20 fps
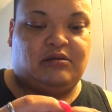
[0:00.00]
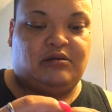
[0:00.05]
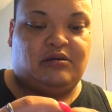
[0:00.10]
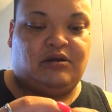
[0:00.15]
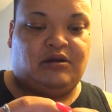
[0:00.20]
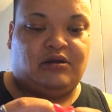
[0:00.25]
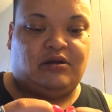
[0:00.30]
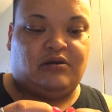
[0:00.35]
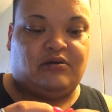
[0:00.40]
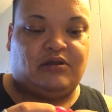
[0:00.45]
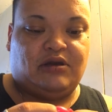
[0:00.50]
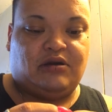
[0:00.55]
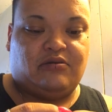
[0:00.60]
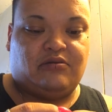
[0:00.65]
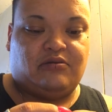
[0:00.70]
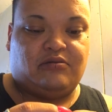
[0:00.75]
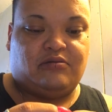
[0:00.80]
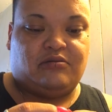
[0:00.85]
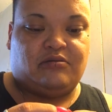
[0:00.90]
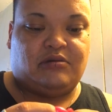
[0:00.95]
you know they'll
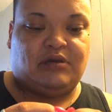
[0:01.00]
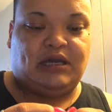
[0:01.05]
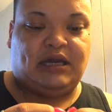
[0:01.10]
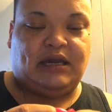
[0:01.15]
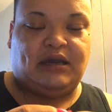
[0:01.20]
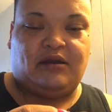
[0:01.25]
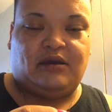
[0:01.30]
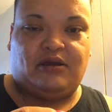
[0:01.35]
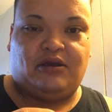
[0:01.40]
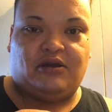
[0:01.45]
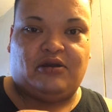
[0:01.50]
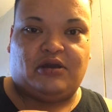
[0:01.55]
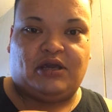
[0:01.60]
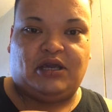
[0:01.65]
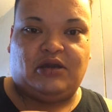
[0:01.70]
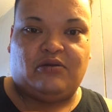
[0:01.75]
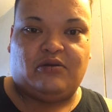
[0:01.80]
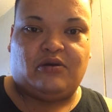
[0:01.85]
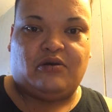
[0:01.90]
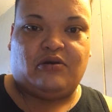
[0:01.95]
get your
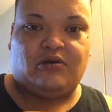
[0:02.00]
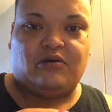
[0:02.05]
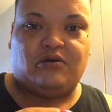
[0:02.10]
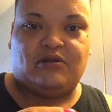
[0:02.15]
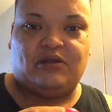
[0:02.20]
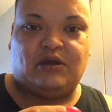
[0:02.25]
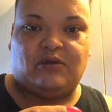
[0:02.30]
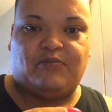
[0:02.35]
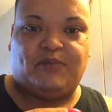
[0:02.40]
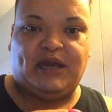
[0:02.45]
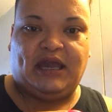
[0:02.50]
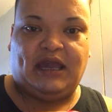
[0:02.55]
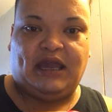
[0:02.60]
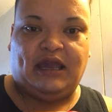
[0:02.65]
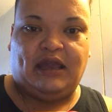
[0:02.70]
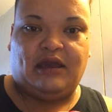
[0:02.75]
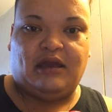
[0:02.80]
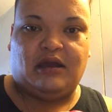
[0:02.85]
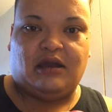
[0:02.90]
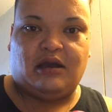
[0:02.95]
cuticle they'll
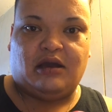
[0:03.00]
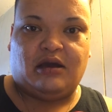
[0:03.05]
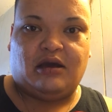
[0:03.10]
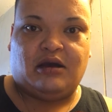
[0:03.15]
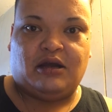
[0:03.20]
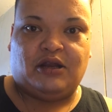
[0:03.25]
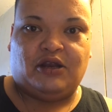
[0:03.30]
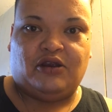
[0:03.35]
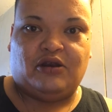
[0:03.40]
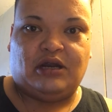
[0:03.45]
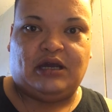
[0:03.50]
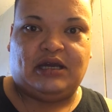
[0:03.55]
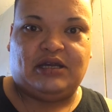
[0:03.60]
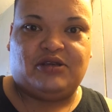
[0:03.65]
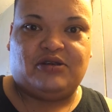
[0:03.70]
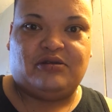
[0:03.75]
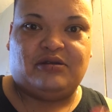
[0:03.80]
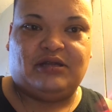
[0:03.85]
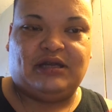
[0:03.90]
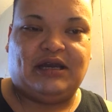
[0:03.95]
paint on your
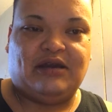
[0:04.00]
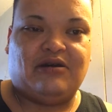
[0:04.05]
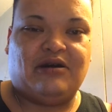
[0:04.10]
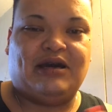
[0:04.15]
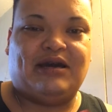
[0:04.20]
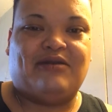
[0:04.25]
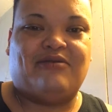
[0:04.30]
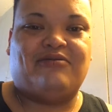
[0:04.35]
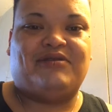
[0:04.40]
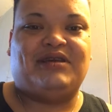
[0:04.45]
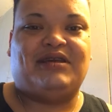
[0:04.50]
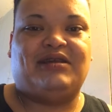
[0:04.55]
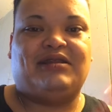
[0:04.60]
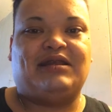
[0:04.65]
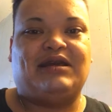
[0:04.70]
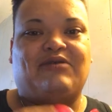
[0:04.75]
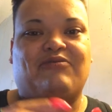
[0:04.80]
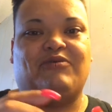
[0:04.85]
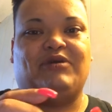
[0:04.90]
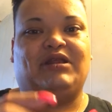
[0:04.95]
natural nail. I don't think
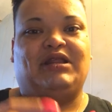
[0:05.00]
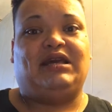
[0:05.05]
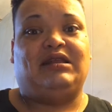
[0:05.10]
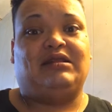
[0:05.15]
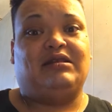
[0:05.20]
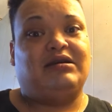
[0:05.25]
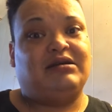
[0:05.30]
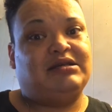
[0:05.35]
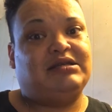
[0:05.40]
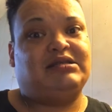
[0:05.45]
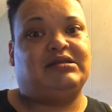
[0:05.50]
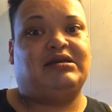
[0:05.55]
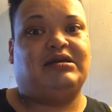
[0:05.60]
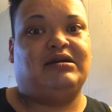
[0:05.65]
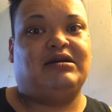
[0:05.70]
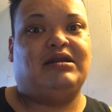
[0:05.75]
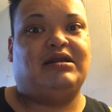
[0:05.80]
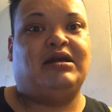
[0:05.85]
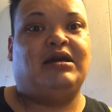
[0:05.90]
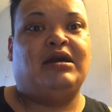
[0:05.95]
that really looks
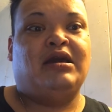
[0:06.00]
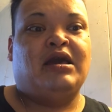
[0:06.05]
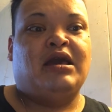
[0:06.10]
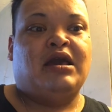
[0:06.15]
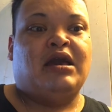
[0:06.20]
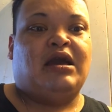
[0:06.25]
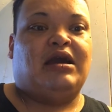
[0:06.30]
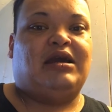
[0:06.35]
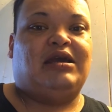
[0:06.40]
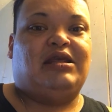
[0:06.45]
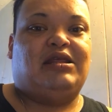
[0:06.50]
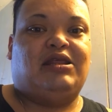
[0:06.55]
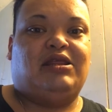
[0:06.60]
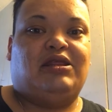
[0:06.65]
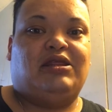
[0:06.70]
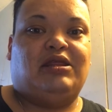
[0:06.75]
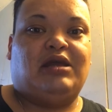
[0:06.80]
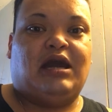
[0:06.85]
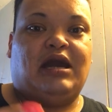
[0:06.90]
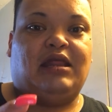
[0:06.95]
good. I,
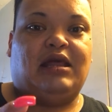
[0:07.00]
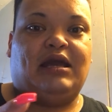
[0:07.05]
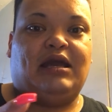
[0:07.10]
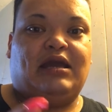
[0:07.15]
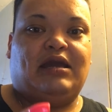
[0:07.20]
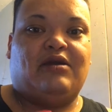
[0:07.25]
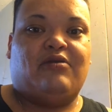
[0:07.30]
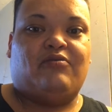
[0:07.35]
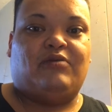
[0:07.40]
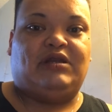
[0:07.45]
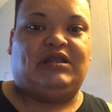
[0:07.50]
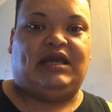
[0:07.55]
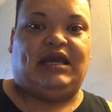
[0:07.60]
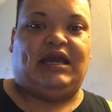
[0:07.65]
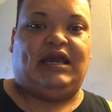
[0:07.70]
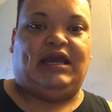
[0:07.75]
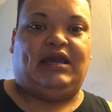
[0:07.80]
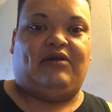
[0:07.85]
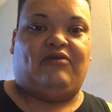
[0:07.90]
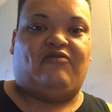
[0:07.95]
I like it when
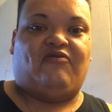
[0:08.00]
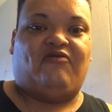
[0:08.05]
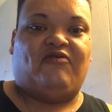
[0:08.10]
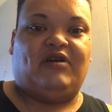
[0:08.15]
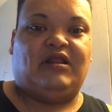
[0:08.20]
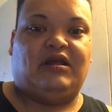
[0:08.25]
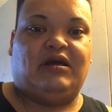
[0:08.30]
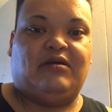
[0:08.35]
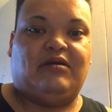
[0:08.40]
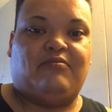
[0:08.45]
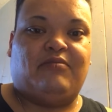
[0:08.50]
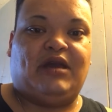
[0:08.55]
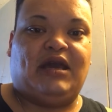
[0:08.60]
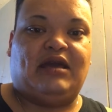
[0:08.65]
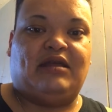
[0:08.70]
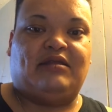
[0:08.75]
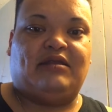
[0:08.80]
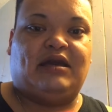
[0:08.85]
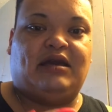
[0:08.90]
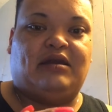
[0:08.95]
they fill them
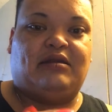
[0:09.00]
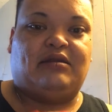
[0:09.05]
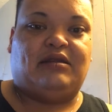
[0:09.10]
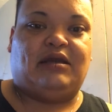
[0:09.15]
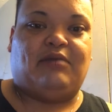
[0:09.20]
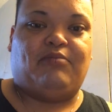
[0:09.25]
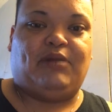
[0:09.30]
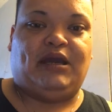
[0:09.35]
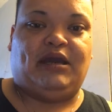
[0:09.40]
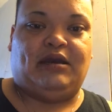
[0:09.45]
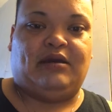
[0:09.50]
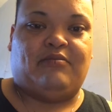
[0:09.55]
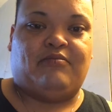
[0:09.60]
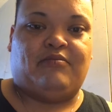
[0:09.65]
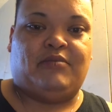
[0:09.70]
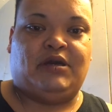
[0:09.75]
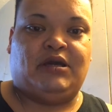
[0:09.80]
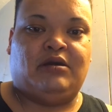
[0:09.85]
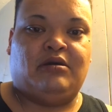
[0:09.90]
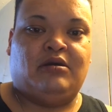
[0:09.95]
and then they paint them.
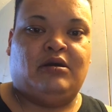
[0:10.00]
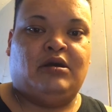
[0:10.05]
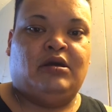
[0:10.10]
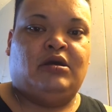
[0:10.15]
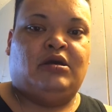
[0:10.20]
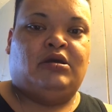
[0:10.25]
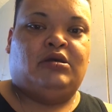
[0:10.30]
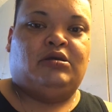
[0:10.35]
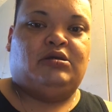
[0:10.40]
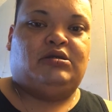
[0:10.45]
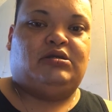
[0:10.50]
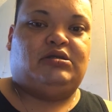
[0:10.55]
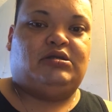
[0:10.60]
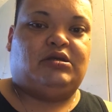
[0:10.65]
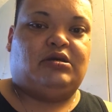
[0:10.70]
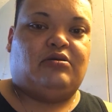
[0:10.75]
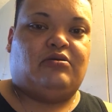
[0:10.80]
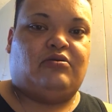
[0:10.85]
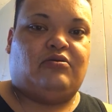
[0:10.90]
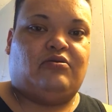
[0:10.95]

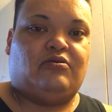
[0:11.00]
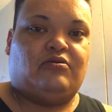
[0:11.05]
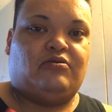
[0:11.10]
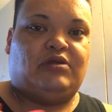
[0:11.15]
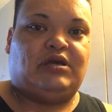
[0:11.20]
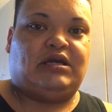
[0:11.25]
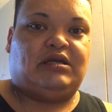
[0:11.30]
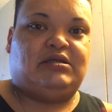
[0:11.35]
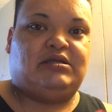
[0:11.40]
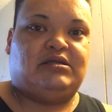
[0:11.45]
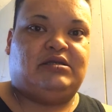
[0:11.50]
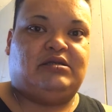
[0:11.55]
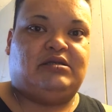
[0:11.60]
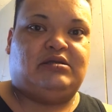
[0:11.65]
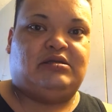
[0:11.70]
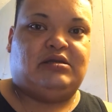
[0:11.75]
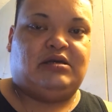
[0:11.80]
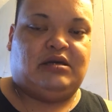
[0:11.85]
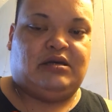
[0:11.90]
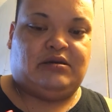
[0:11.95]
So
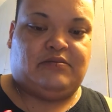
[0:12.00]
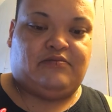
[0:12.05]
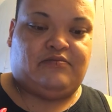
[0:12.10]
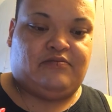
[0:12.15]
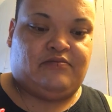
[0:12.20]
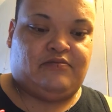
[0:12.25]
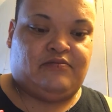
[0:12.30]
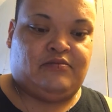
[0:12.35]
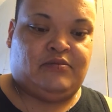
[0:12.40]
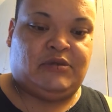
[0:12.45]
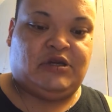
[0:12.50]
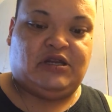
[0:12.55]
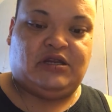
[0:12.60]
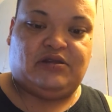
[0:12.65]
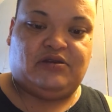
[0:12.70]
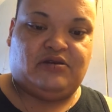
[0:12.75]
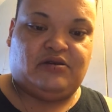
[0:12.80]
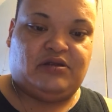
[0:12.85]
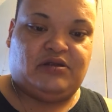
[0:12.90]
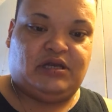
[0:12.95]
that's um,
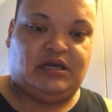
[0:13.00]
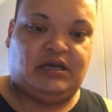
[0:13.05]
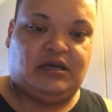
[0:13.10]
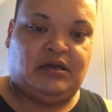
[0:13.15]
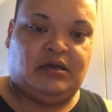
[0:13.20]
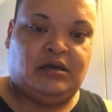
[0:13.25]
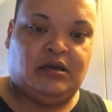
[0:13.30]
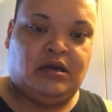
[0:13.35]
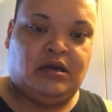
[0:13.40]
another thing.